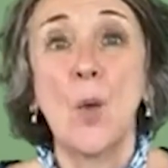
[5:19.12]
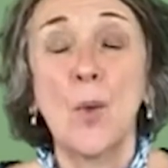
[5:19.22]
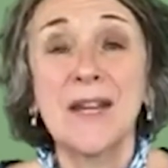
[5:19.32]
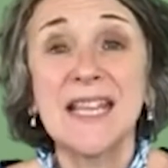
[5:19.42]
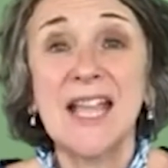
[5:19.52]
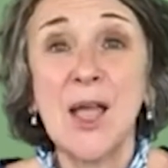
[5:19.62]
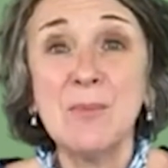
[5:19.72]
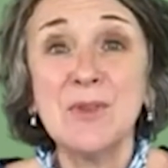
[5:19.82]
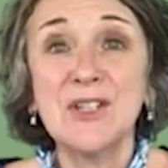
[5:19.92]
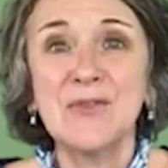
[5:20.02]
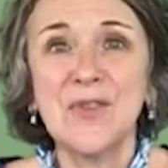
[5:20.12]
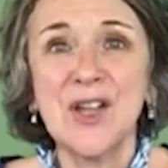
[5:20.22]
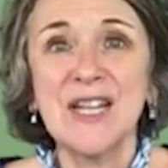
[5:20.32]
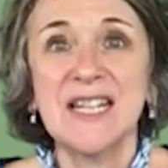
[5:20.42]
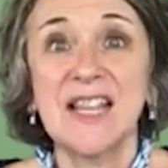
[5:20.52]
When it comes to
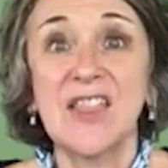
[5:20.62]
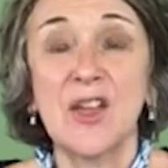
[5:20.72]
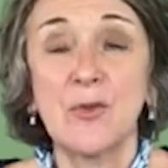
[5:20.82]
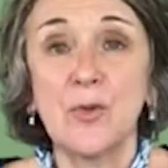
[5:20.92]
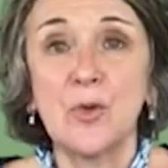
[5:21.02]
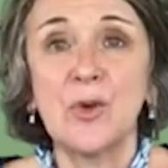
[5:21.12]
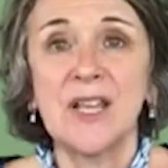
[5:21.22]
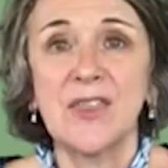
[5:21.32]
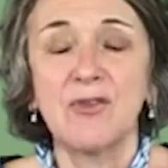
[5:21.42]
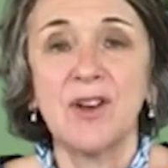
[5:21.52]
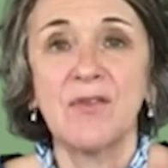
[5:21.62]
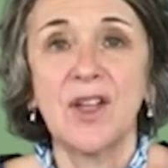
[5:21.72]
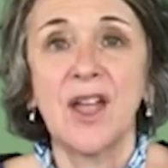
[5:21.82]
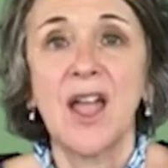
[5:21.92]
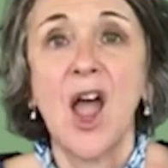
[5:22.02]
finding their food in the river,